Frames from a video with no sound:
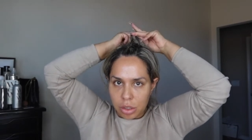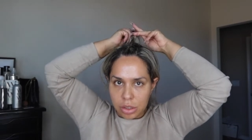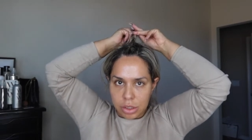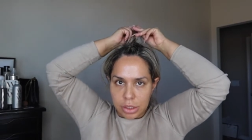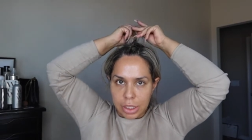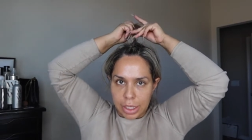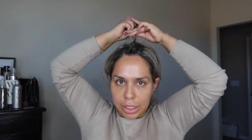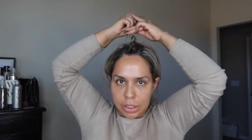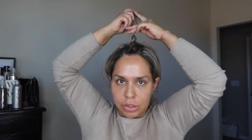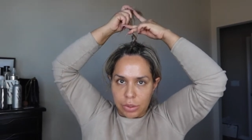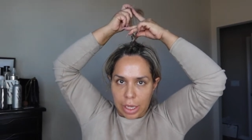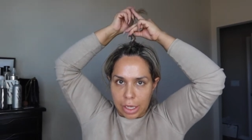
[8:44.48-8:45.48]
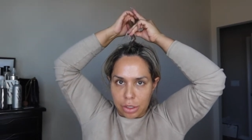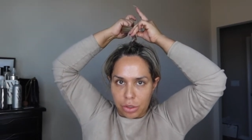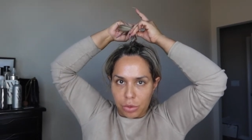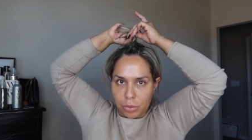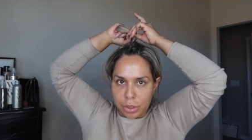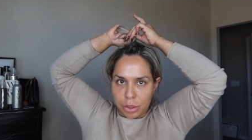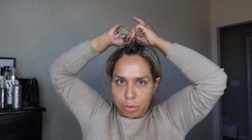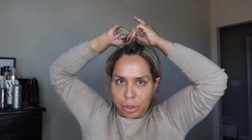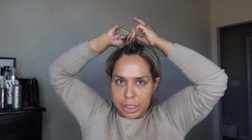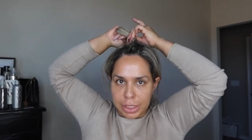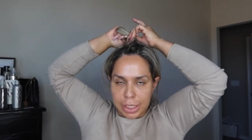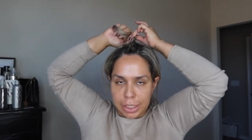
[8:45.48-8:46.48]
As tight as you can. You don't want the
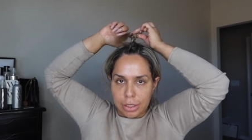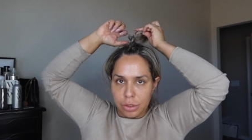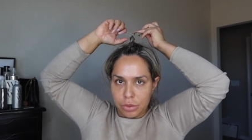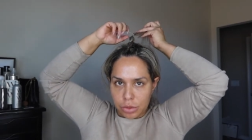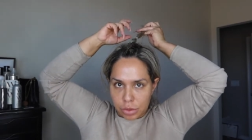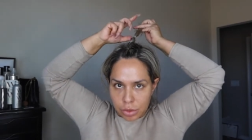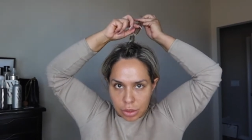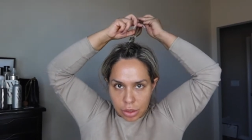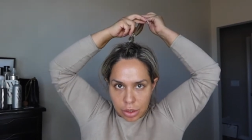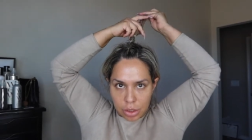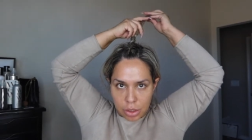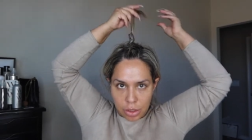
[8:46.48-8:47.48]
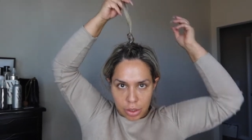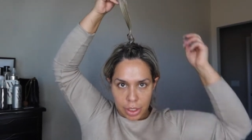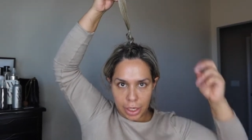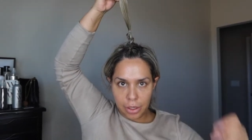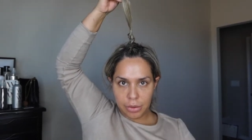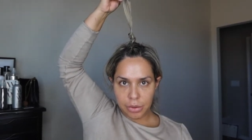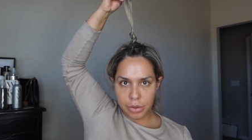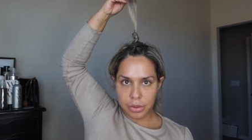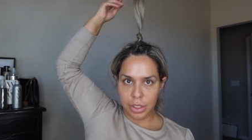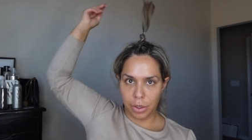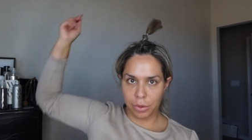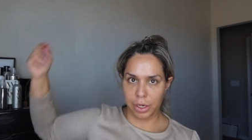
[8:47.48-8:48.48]
braid to get loose. Okay,
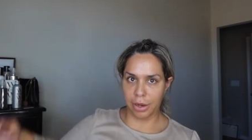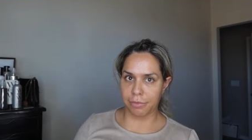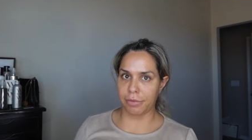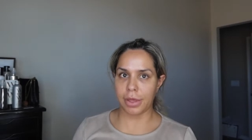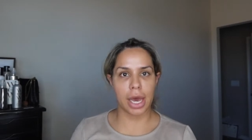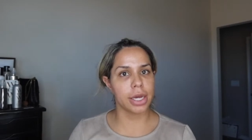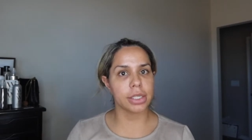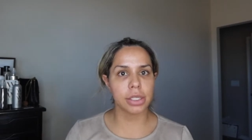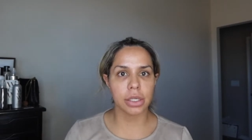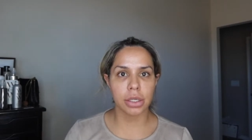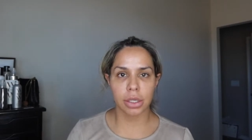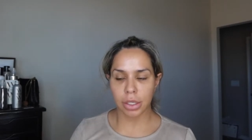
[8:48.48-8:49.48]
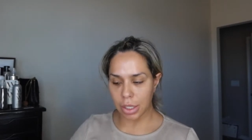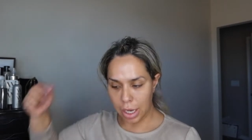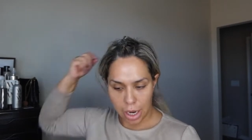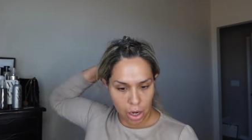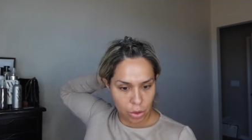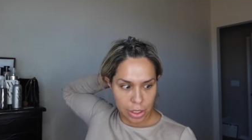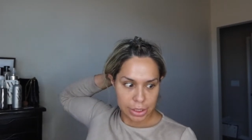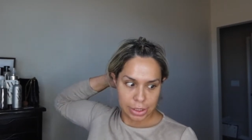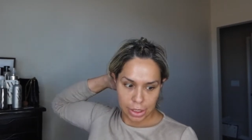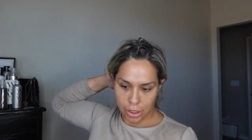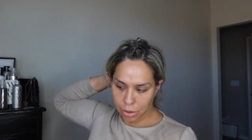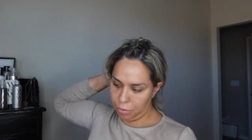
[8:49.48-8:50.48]
now we have that. Ahora
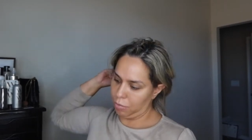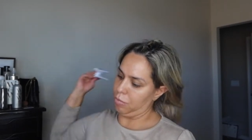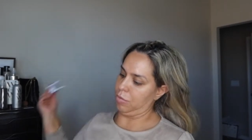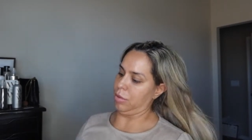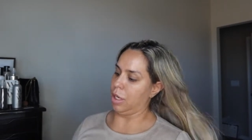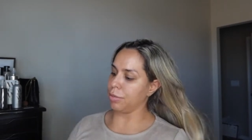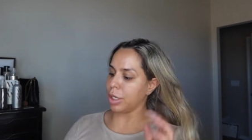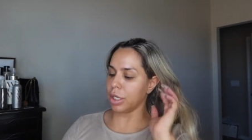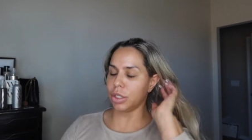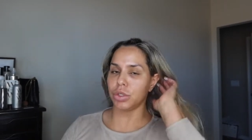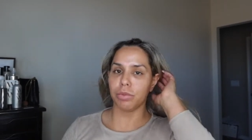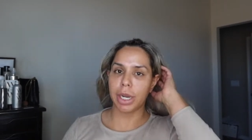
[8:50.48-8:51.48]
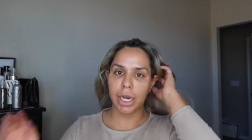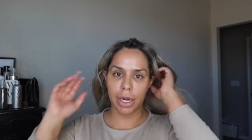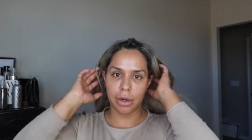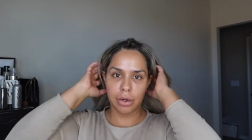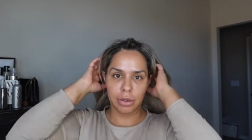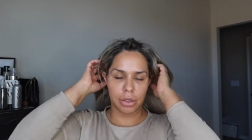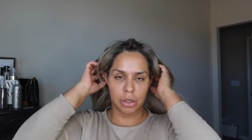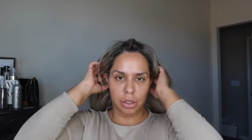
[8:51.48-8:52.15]
sí, I'm gonna do my hair.